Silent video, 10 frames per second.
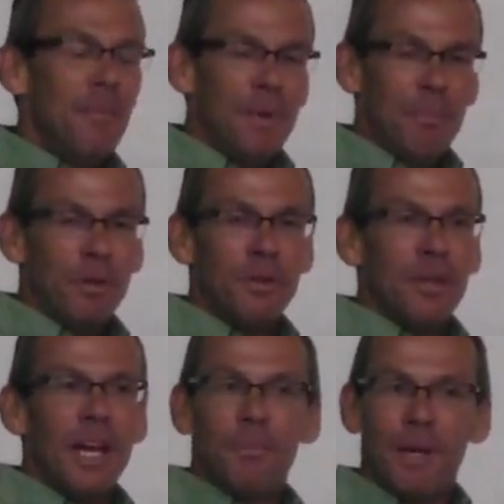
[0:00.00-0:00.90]
For real.
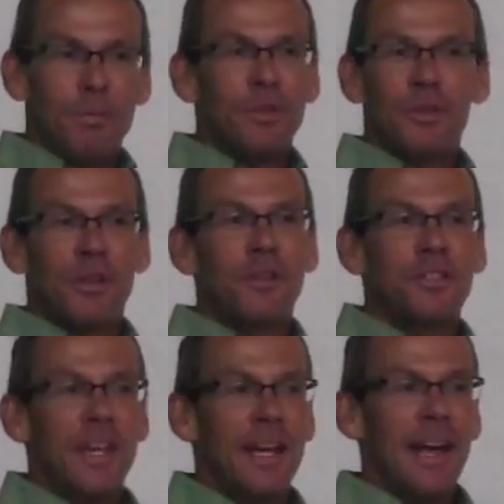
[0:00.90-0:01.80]
People, and people don't
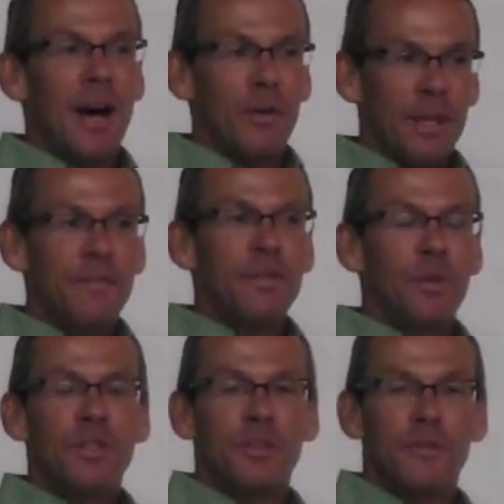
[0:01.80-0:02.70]
understand how
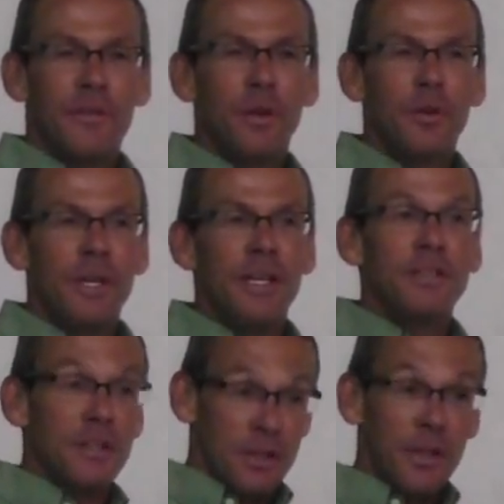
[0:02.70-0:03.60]
influential yeah. food
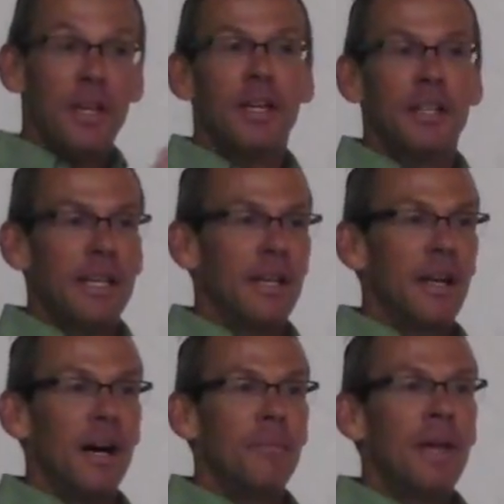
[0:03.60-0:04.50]
is until you clean it
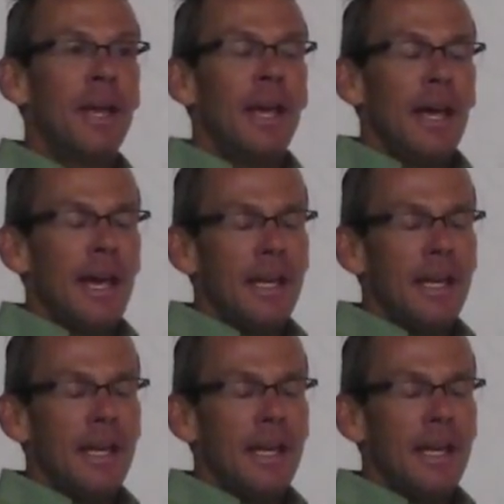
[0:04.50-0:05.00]
up. Yes.